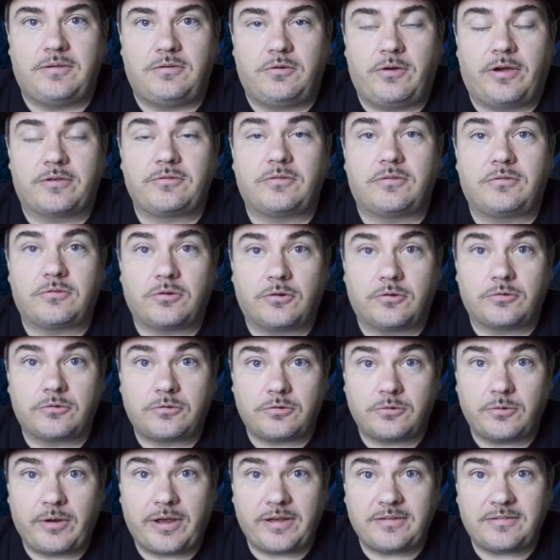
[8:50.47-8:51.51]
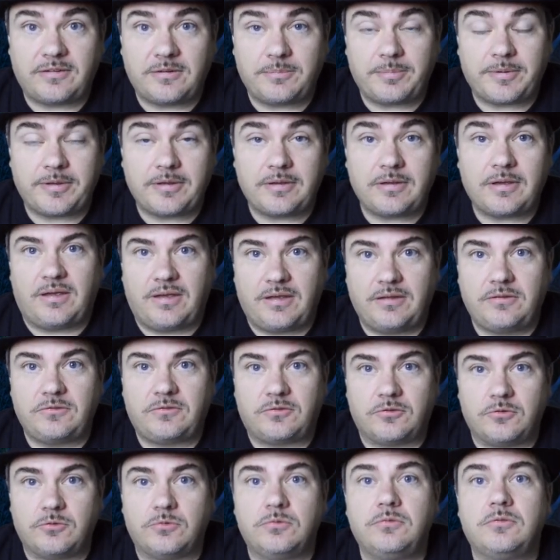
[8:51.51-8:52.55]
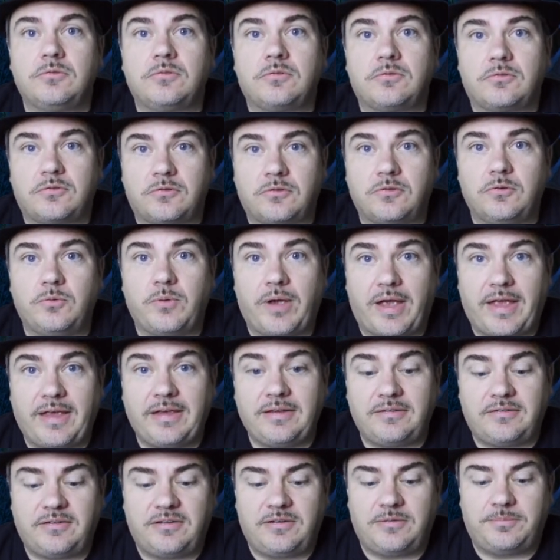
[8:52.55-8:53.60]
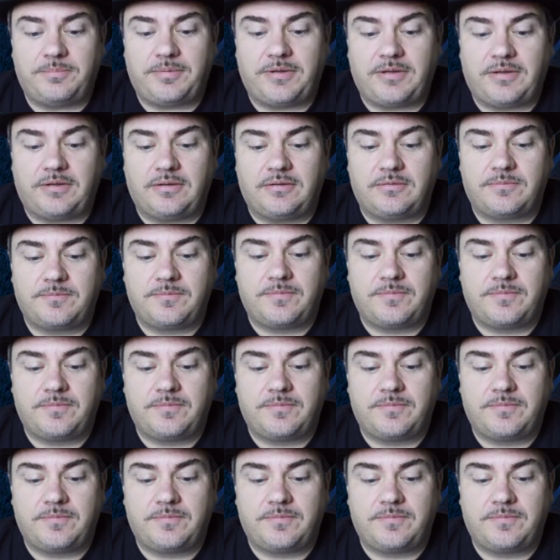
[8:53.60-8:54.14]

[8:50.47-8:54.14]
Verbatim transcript: You actually turn two A T P into two A D P.